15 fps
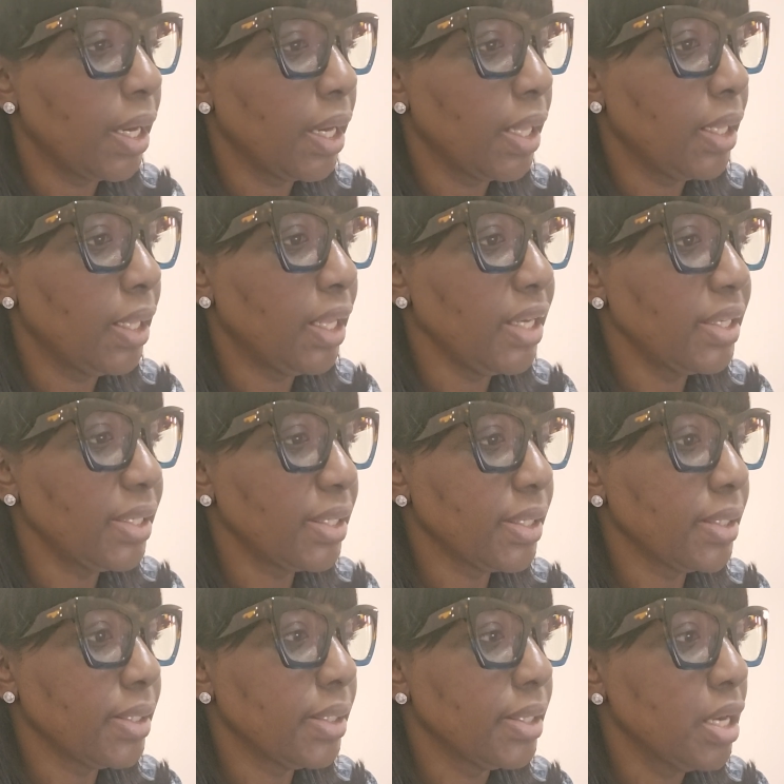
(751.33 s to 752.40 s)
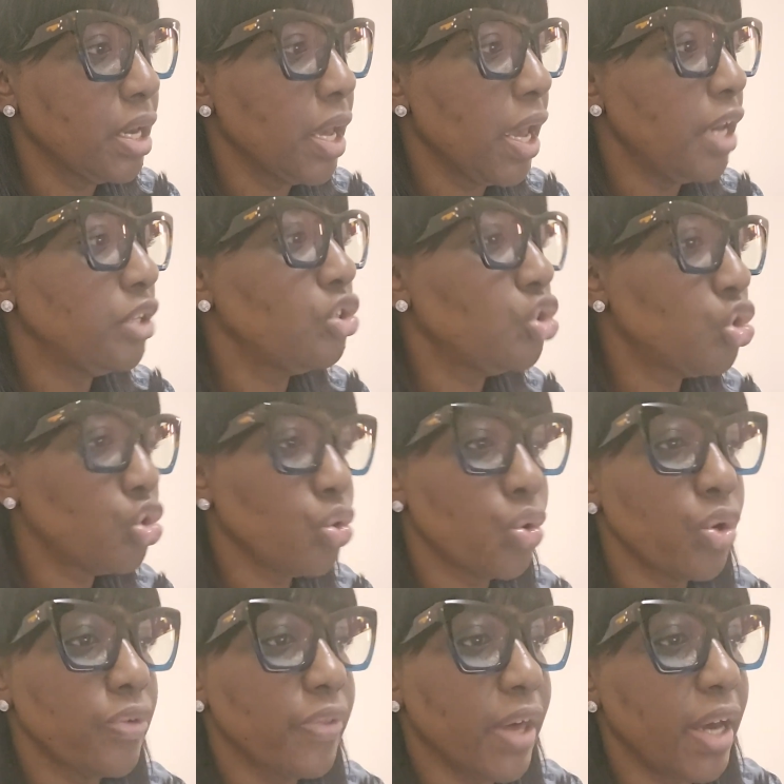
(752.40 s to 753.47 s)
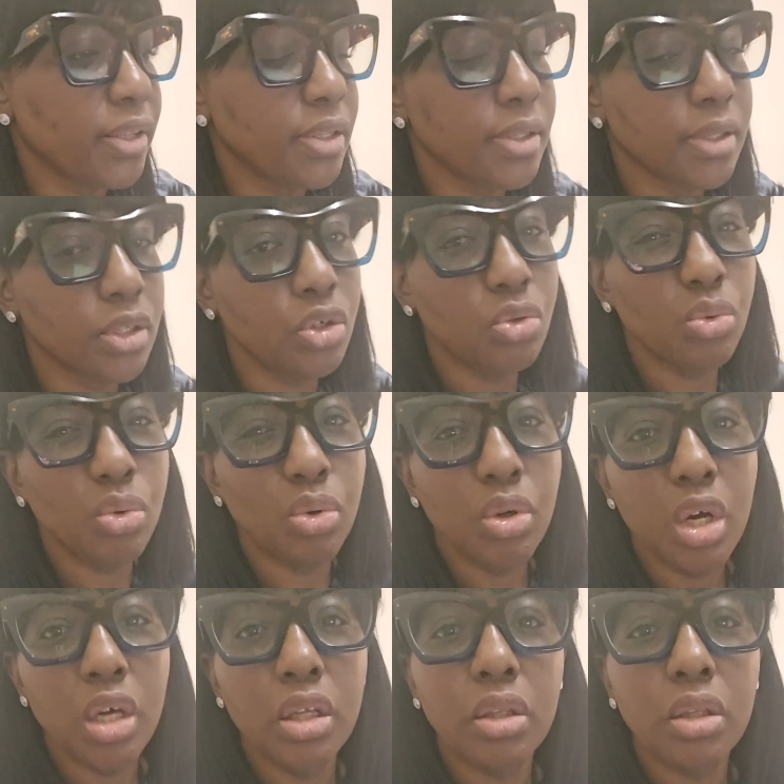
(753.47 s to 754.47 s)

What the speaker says: lesson, ensure that you